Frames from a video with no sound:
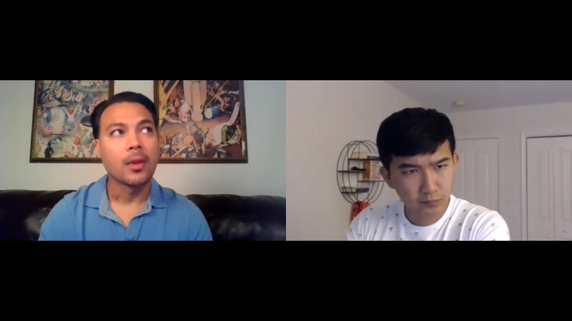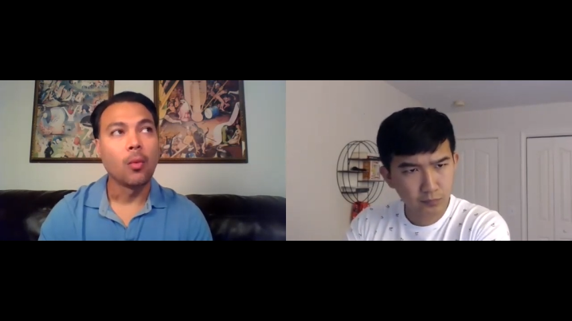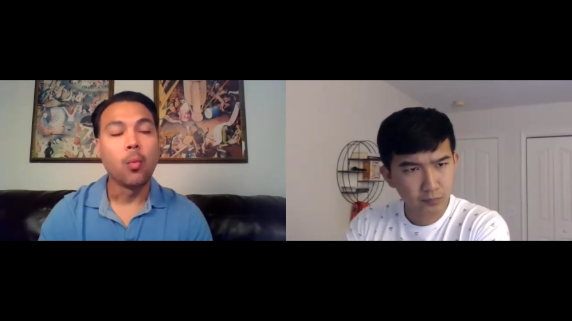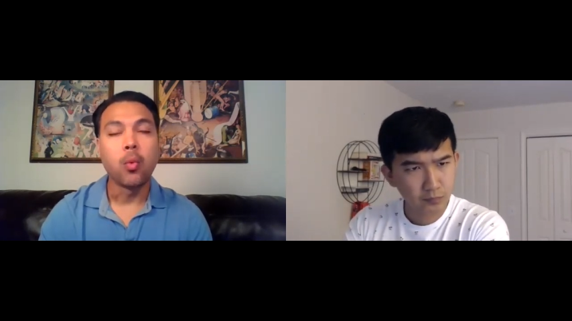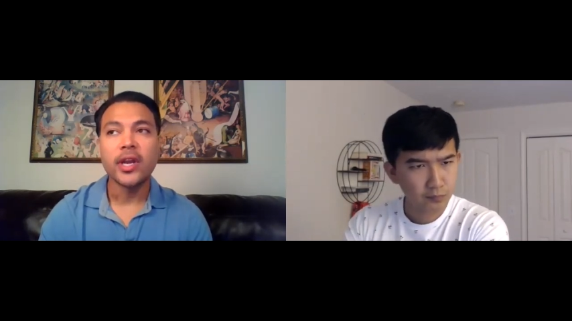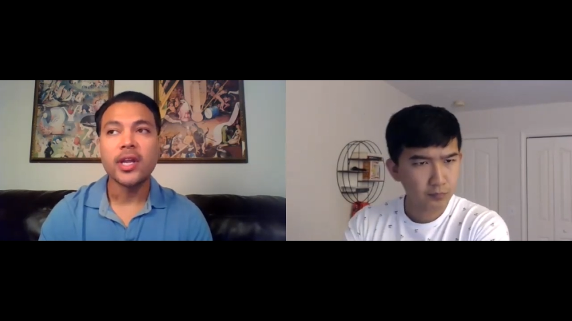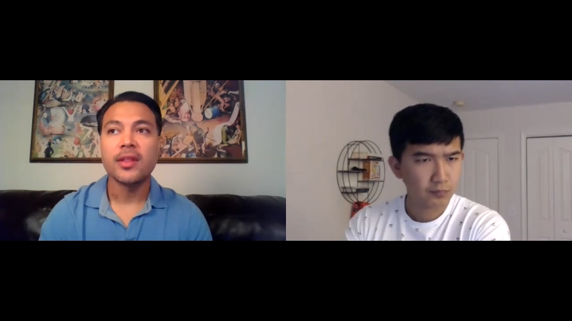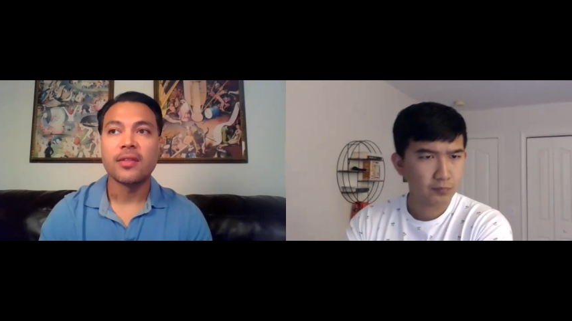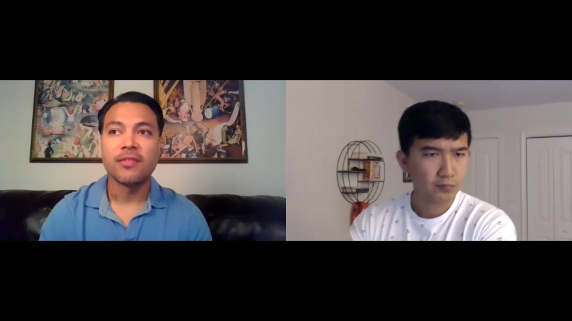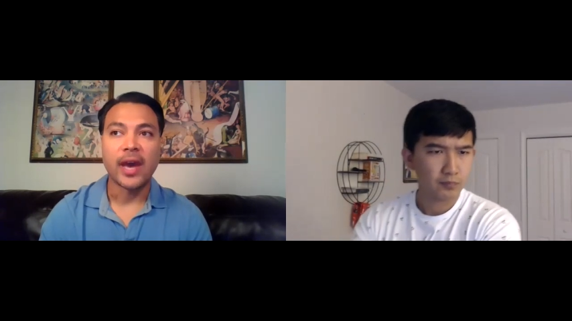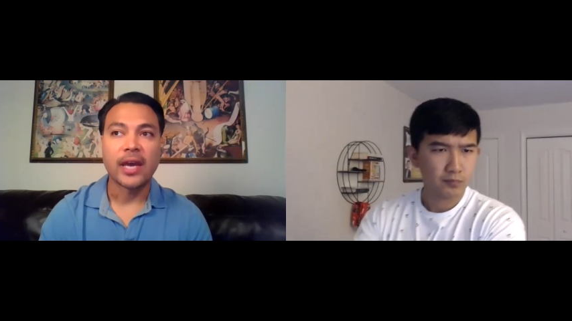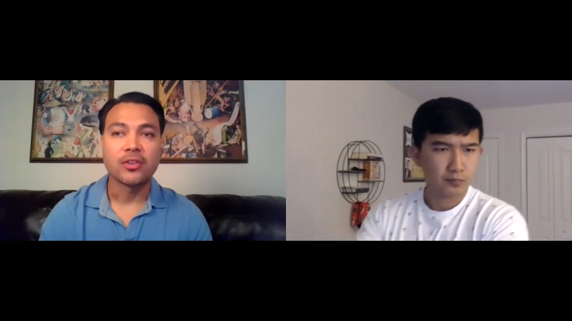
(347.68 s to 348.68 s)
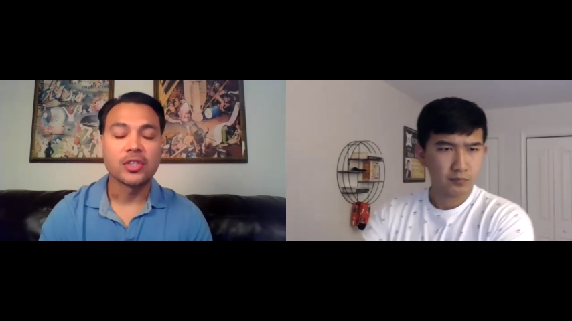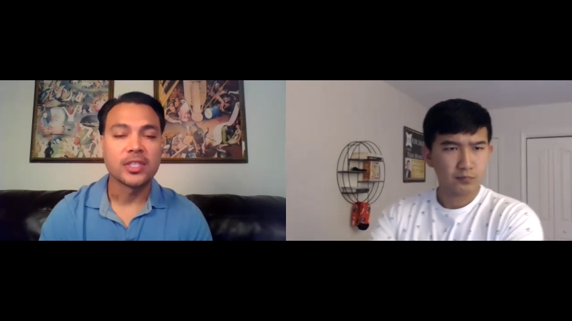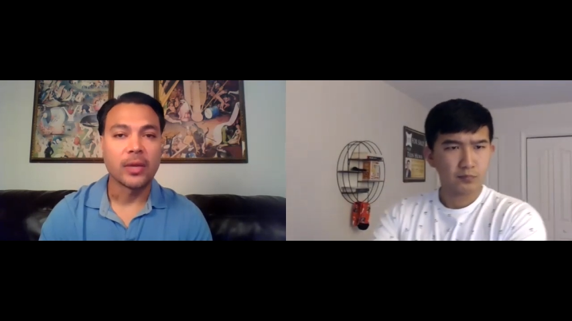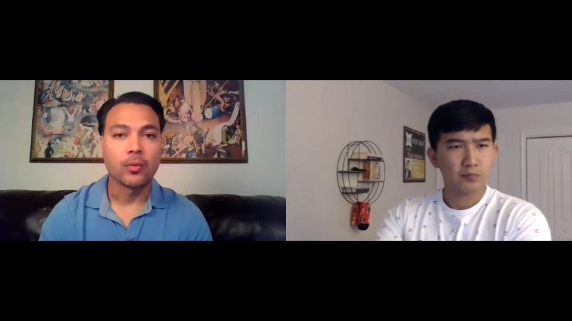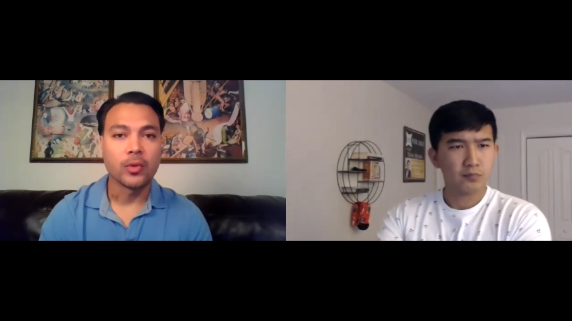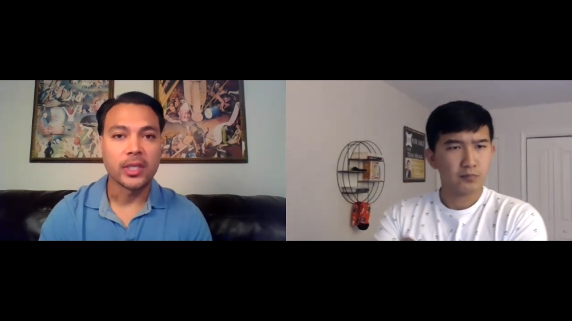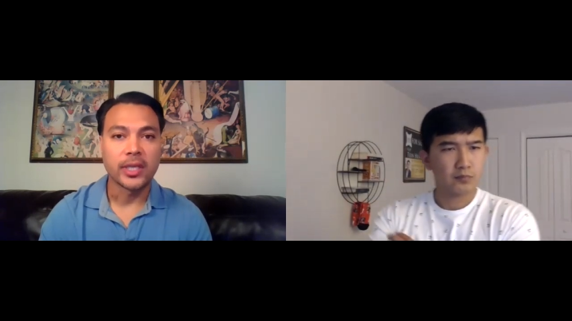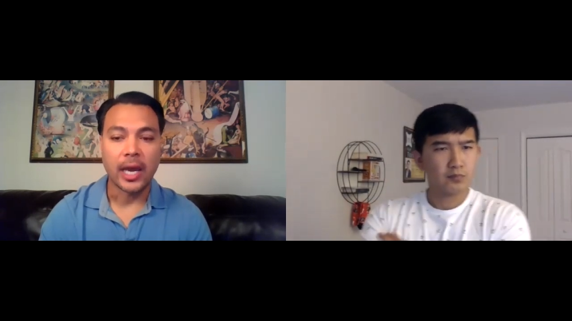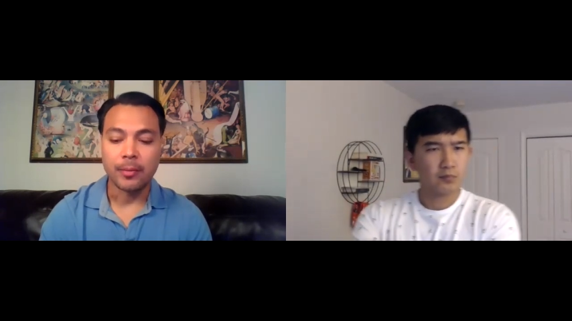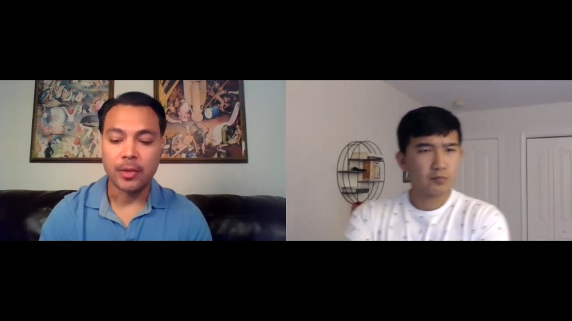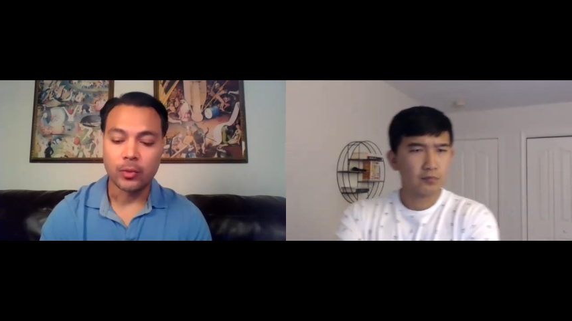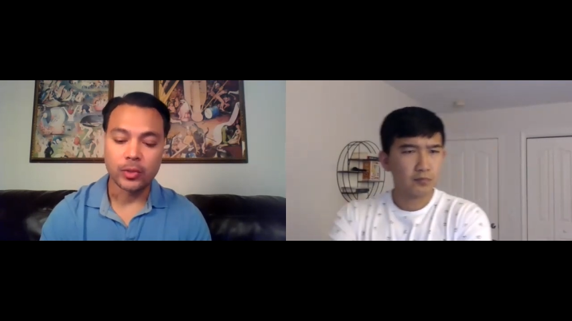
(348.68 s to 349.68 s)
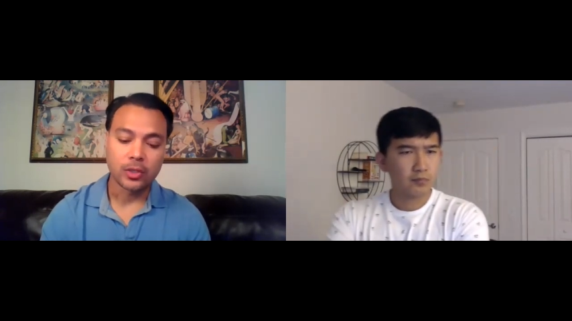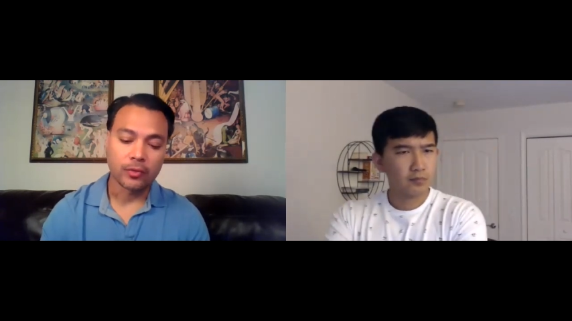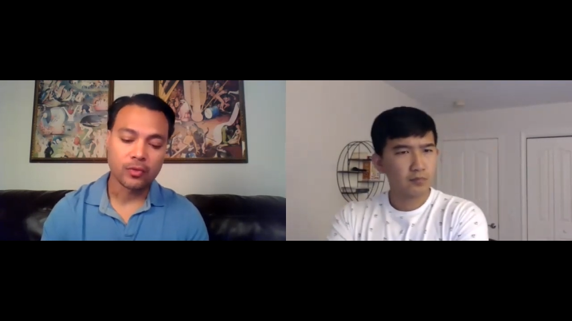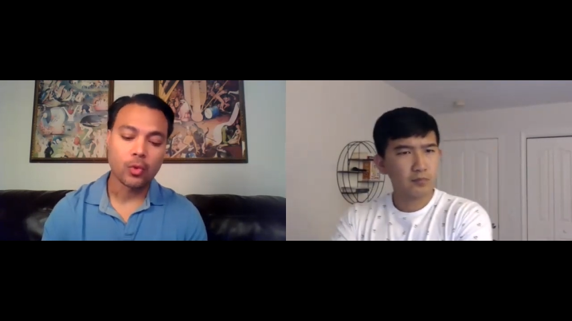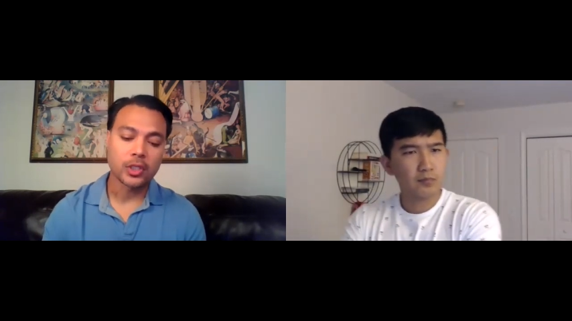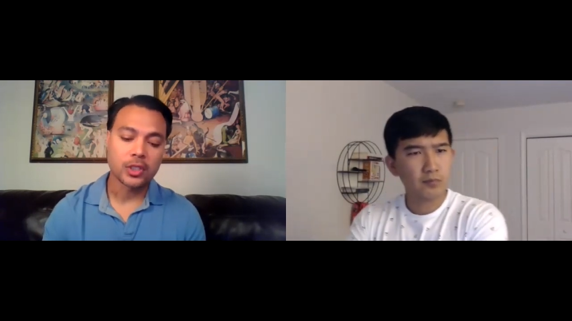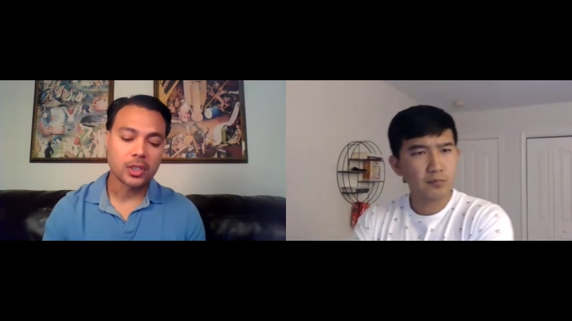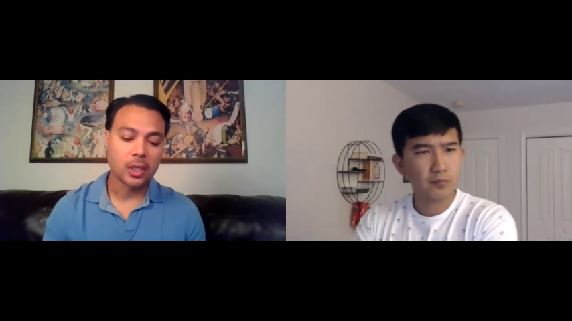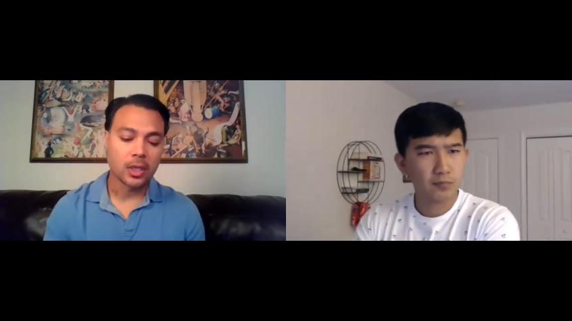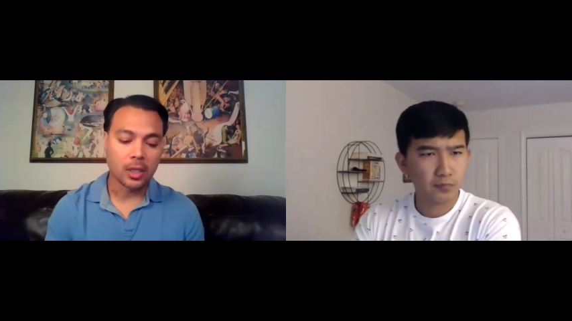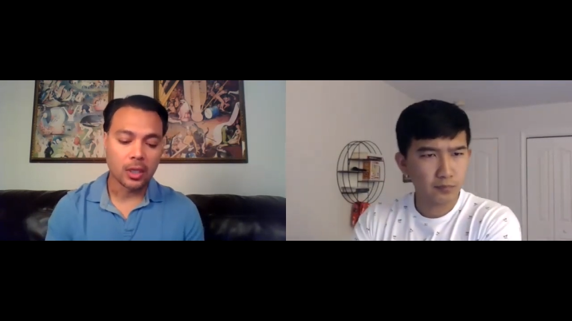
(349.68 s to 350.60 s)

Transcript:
Speaker 1: one of the factors that really got me was, of course,